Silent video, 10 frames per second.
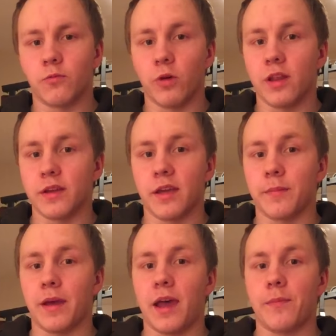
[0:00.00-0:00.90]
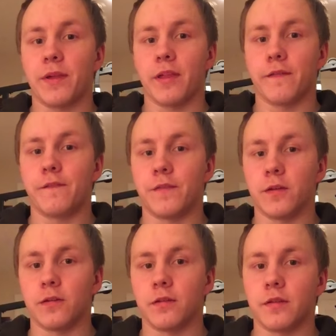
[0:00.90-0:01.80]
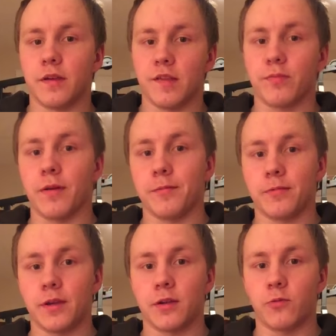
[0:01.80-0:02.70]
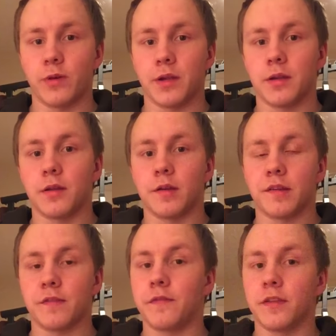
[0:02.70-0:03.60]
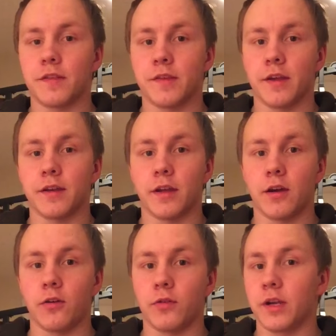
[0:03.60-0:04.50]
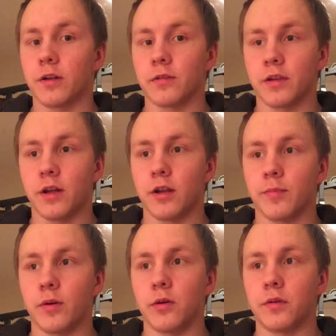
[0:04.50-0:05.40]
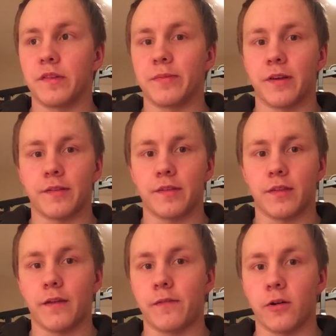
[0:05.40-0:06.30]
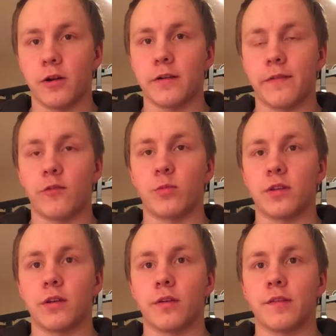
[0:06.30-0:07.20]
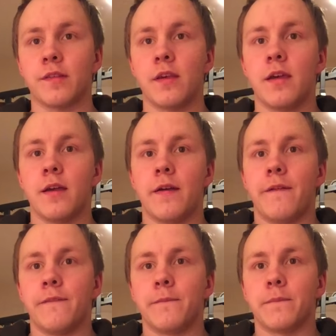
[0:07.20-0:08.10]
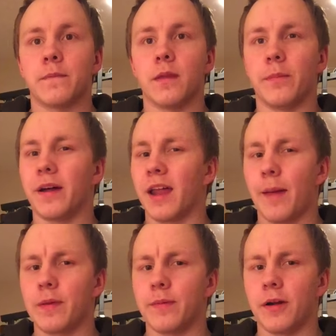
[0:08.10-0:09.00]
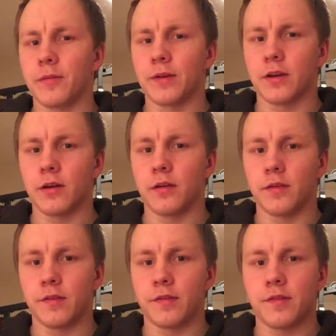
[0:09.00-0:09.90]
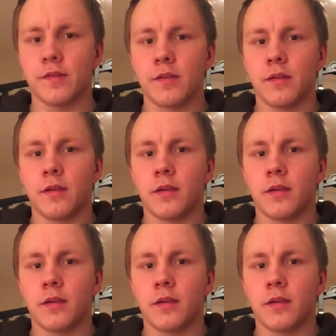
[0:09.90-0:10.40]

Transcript: while I am happy that Phil is probably going to win his fifth Sandow nearly unopposed because he's that far ahead of everybody else, I'm not happy about it because